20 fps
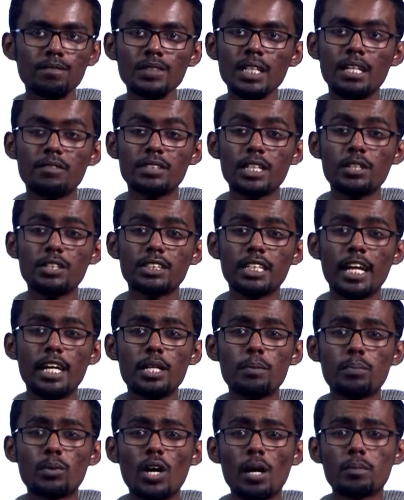If there is
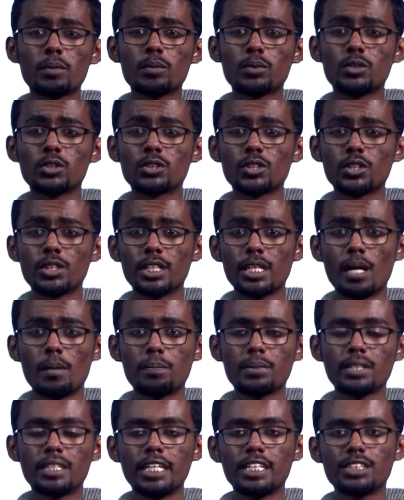any problem concerning
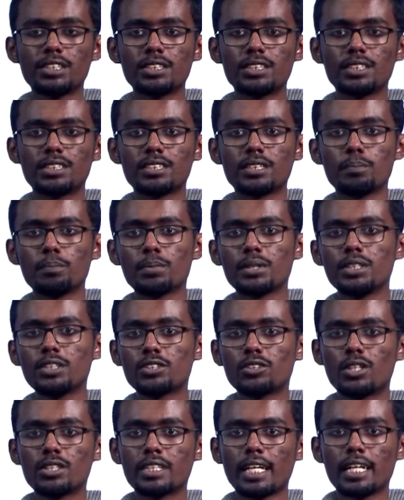application system, please
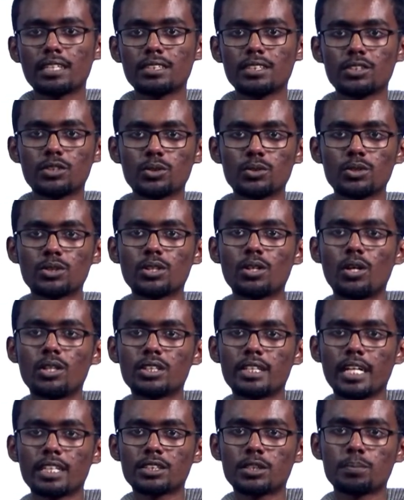contact us through the
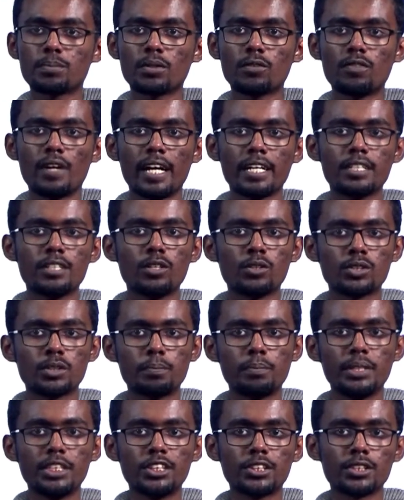contacts provided on the
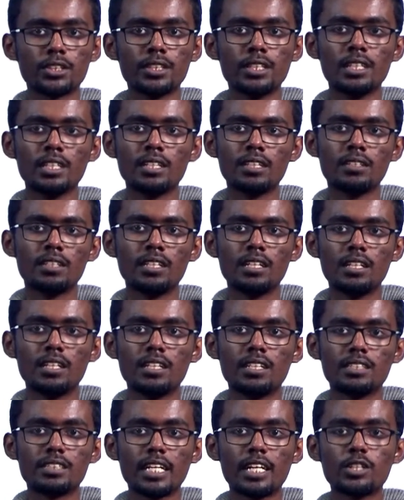picture.
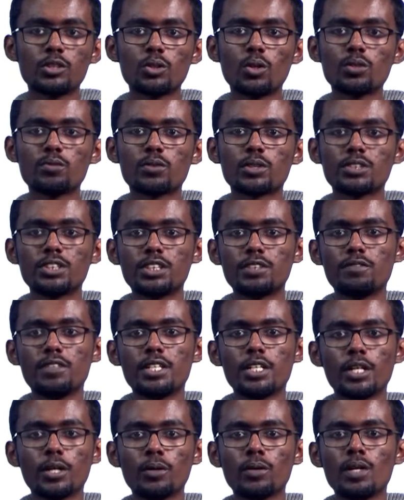That is all for this
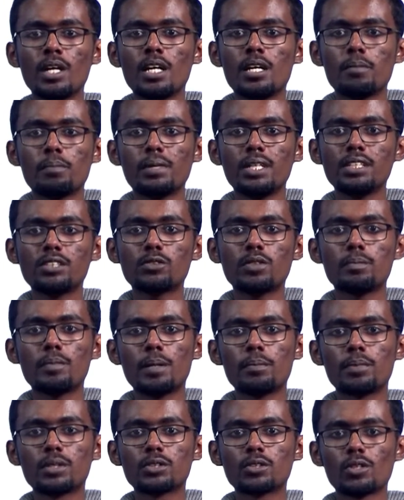video. Please
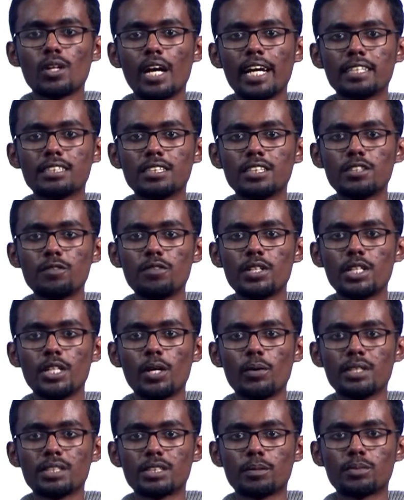remember to like this
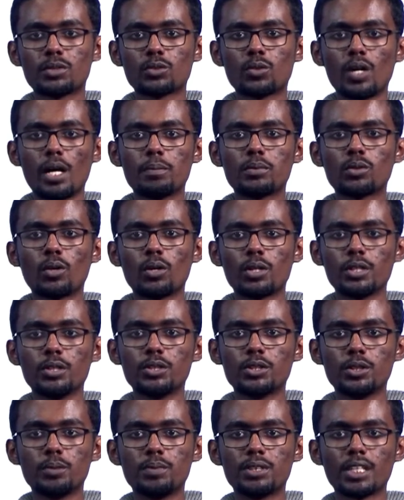video and subscribe to our
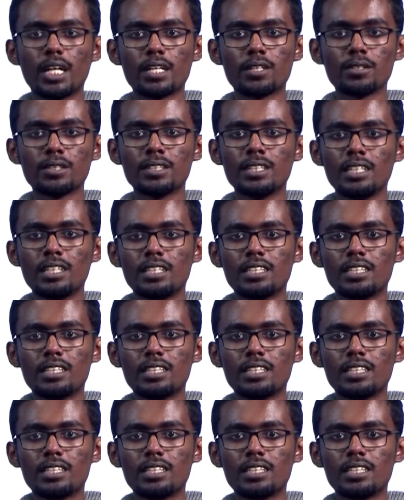YouTube channel.